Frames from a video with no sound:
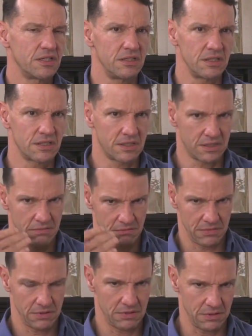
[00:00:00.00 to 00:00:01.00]

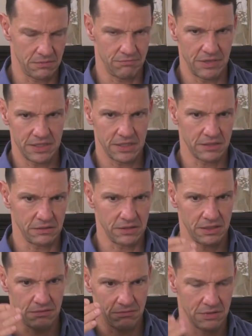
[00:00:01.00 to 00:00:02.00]
could
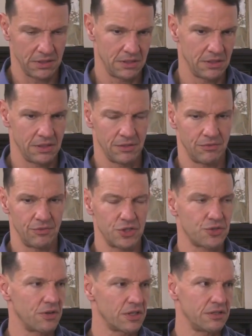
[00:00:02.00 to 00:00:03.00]
basically
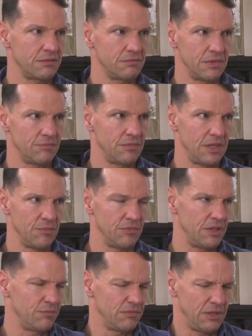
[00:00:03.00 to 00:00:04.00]
restrict
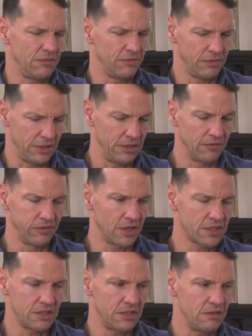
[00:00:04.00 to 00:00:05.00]
an
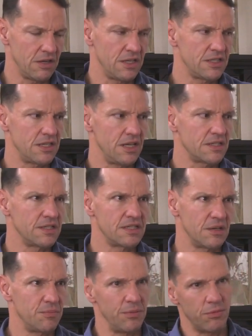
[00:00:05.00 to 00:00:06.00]
influx into the United States and
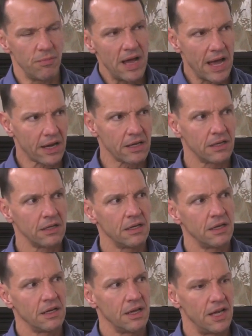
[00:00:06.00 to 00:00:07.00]
send people back.
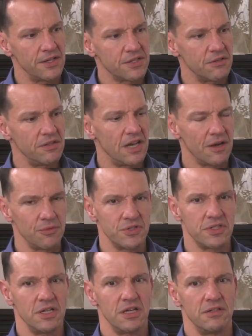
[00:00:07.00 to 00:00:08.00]
And so that was
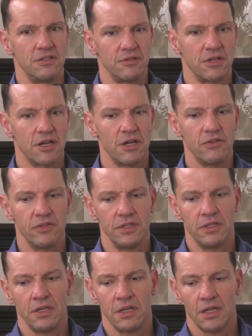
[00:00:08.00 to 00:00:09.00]
done during COVID.
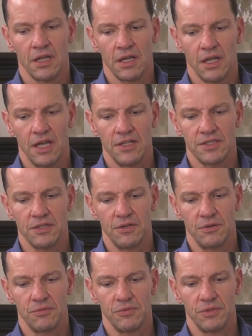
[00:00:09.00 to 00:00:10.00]
And so